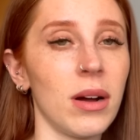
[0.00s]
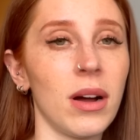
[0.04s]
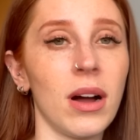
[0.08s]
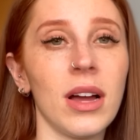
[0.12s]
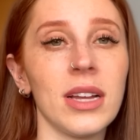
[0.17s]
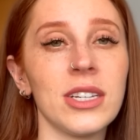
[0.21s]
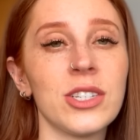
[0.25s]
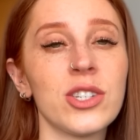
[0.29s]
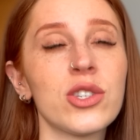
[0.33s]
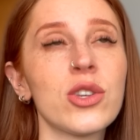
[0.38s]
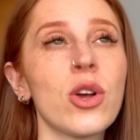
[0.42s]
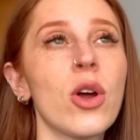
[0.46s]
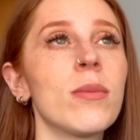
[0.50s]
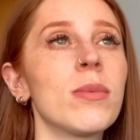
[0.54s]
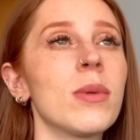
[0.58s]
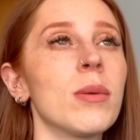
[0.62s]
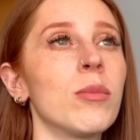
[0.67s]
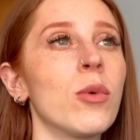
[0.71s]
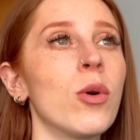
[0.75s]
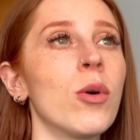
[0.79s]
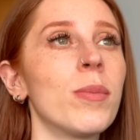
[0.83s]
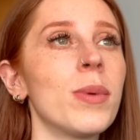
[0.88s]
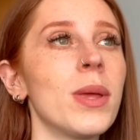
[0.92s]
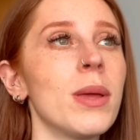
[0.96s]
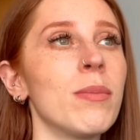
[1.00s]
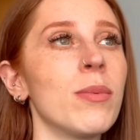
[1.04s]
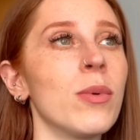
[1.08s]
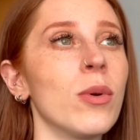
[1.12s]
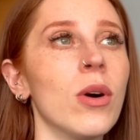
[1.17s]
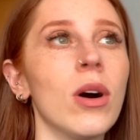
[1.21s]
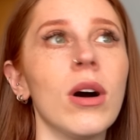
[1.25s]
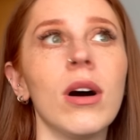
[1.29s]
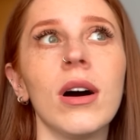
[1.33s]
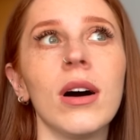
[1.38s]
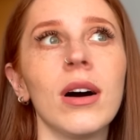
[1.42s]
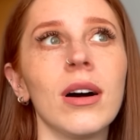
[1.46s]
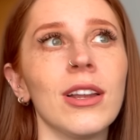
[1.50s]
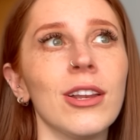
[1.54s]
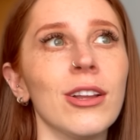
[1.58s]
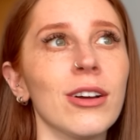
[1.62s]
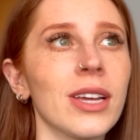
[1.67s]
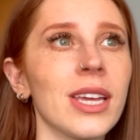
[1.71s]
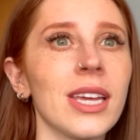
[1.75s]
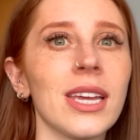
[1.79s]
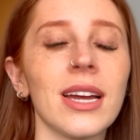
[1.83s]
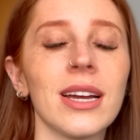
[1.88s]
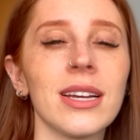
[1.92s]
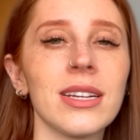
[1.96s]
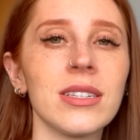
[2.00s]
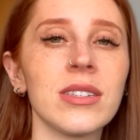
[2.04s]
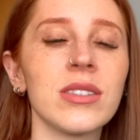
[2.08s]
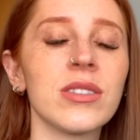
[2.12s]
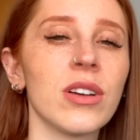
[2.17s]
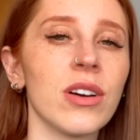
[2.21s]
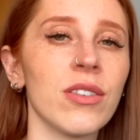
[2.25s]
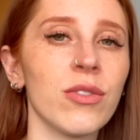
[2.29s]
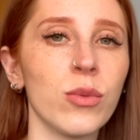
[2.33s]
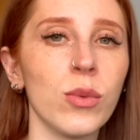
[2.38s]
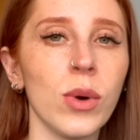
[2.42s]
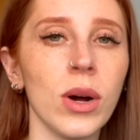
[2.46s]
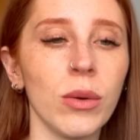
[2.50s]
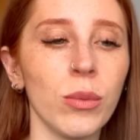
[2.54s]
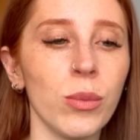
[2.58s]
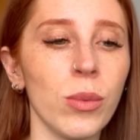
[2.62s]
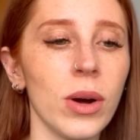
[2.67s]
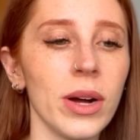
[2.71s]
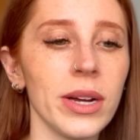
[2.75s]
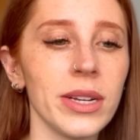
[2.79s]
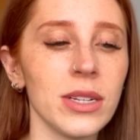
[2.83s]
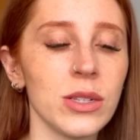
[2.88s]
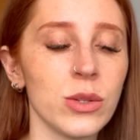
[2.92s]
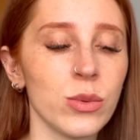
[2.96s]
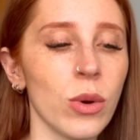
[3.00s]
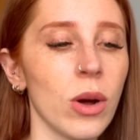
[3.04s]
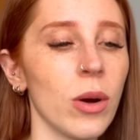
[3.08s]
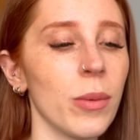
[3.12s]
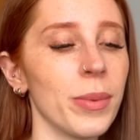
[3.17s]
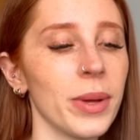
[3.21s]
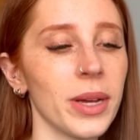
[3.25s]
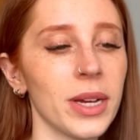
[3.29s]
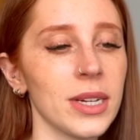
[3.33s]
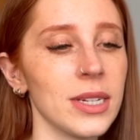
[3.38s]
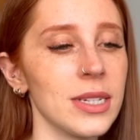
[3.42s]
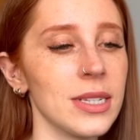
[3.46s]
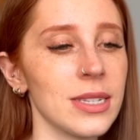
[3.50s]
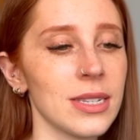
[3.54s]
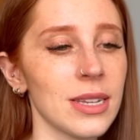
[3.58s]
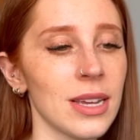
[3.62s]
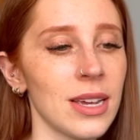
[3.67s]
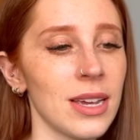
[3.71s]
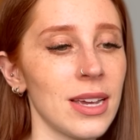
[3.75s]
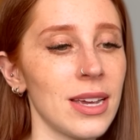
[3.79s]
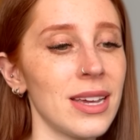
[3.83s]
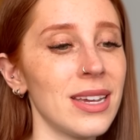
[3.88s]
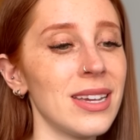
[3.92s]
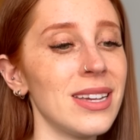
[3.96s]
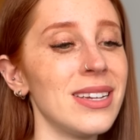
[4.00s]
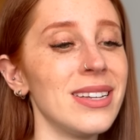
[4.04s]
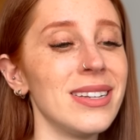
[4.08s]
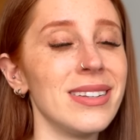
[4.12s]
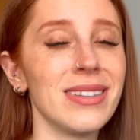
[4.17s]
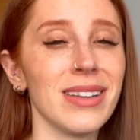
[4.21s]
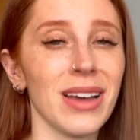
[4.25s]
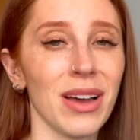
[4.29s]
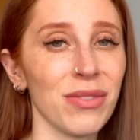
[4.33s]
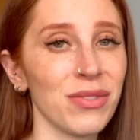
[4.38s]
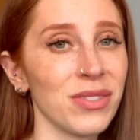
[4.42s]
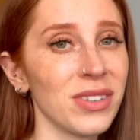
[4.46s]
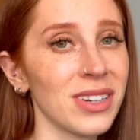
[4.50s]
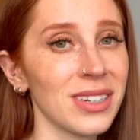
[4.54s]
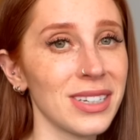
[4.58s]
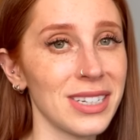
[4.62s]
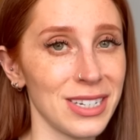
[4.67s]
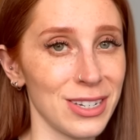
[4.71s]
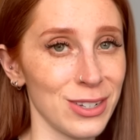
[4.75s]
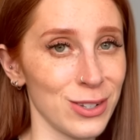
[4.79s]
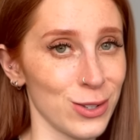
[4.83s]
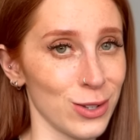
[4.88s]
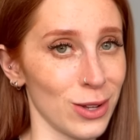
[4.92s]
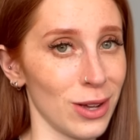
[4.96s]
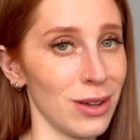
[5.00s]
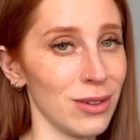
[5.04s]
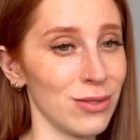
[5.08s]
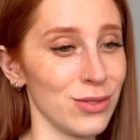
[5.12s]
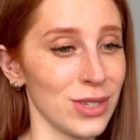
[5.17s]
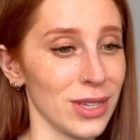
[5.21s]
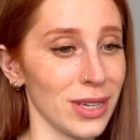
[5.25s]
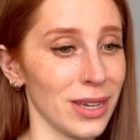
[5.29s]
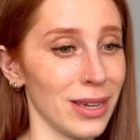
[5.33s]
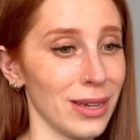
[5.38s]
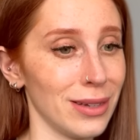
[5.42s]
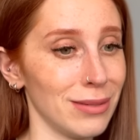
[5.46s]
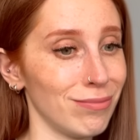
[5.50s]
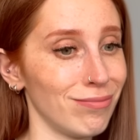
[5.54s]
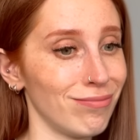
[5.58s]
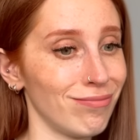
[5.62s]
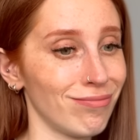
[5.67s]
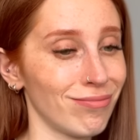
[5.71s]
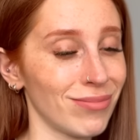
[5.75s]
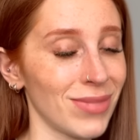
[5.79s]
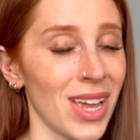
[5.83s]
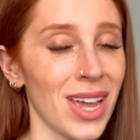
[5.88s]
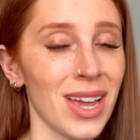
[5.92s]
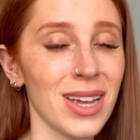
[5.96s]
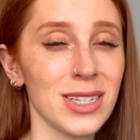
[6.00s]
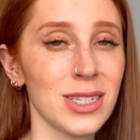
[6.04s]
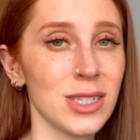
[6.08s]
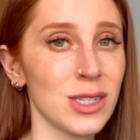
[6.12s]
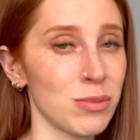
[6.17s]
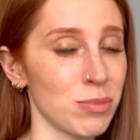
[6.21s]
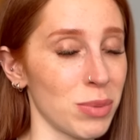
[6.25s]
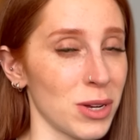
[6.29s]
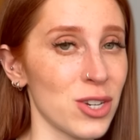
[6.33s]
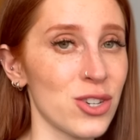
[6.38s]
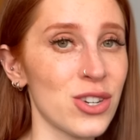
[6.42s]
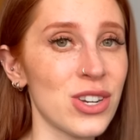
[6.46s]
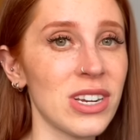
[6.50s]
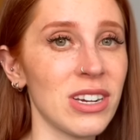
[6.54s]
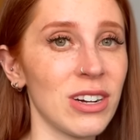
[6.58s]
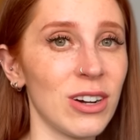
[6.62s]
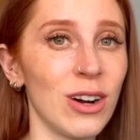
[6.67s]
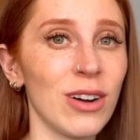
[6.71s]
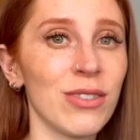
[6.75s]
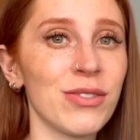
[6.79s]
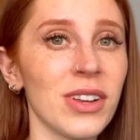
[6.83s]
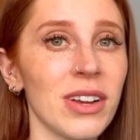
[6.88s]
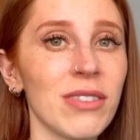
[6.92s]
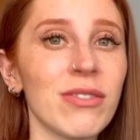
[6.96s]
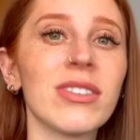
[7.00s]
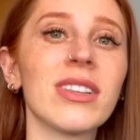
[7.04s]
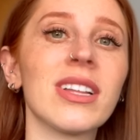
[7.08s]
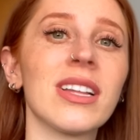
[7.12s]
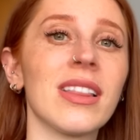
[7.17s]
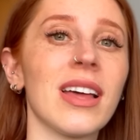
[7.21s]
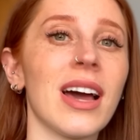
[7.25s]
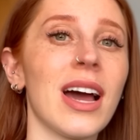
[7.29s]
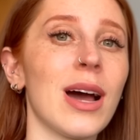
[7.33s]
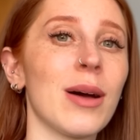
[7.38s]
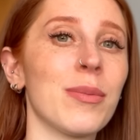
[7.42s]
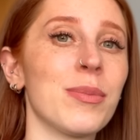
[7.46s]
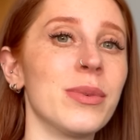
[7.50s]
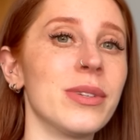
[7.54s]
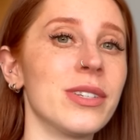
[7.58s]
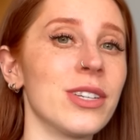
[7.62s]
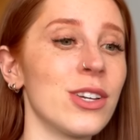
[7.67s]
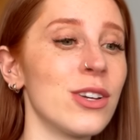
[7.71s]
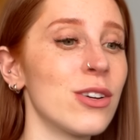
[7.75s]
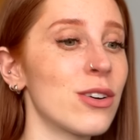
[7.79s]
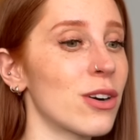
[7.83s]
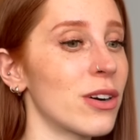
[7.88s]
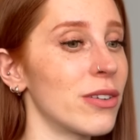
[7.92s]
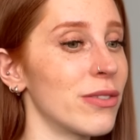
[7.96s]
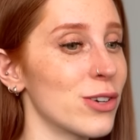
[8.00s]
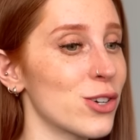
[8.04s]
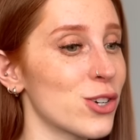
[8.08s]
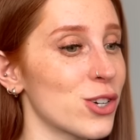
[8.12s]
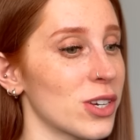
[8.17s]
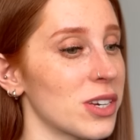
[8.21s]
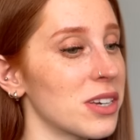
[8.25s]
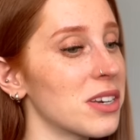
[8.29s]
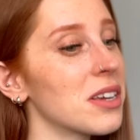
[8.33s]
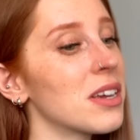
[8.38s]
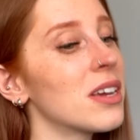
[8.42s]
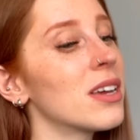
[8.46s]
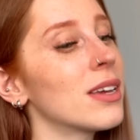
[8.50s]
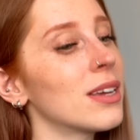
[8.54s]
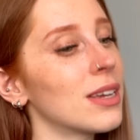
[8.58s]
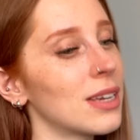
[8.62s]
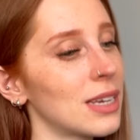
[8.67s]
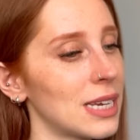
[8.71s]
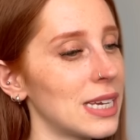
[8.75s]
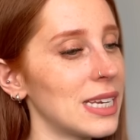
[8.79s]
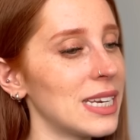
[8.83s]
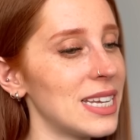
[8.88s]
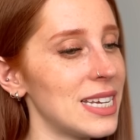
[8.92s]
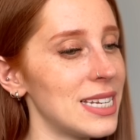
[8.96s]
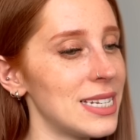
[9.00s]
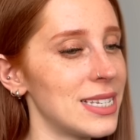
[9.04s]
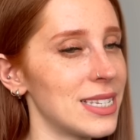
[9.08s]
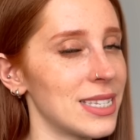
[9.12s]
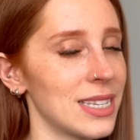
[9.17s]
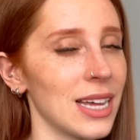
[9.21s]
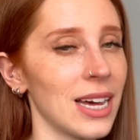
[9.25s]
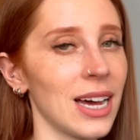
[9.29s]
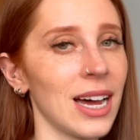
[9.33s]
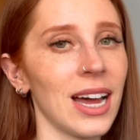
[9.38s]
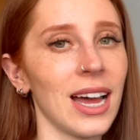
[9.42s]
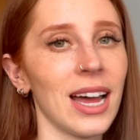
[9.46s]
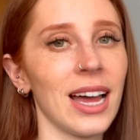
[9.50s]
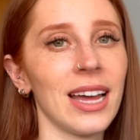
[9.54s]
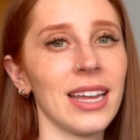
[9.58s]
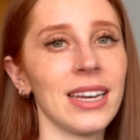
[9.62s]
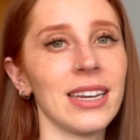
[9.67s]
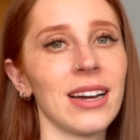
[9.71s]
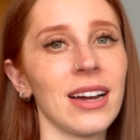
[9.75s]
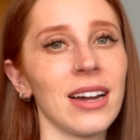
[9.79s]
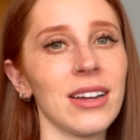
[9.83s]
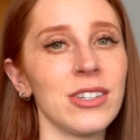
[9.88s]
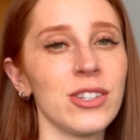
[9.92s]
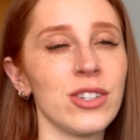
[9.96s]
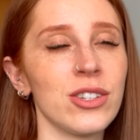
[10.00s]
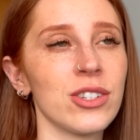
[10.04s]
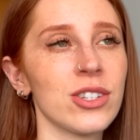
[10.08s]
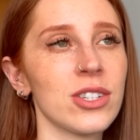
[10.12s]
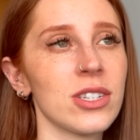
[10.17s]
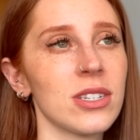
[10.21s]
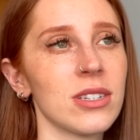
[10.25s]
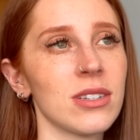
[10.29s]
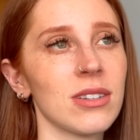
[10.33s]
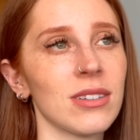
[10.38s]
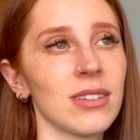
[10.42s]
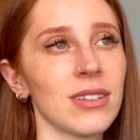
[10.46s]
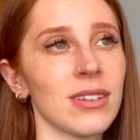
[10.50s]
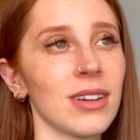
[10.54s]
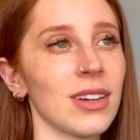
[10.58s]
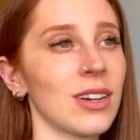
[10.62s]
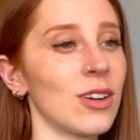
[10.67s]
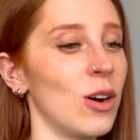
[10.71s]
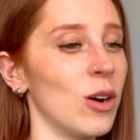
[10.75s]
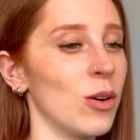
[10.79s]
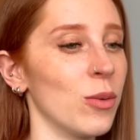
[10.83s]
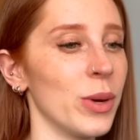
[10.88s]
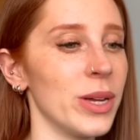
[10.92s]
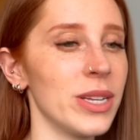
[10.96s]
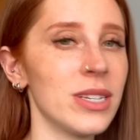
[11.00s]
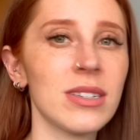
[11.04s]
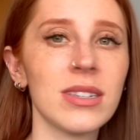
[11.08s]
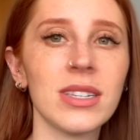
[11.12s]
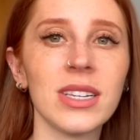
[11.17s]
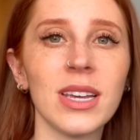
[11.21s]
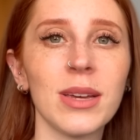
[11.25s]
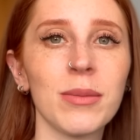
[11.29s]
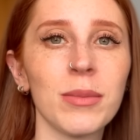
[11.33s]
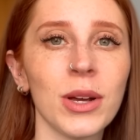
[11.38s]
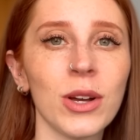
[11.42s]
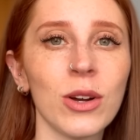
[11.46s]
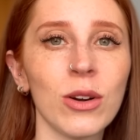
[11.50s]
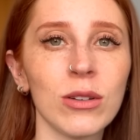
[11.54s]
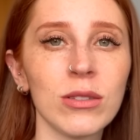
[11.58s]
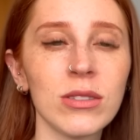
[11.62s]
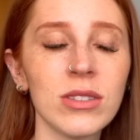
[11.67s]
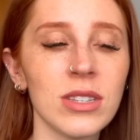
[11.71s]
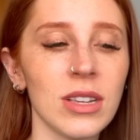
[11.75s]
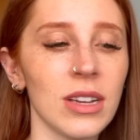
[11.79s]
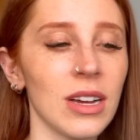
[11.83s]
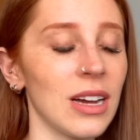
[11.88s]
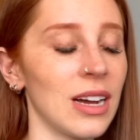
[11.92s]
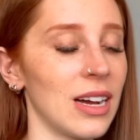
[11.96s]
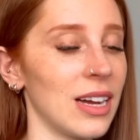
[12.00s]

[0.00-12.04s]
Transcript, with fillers: I just hope that more people are looking at his stuff worldwide as well because he definitely deserves it, especially after everything that happened at Eurovision he needs that and I just I can't wait to see him in concert.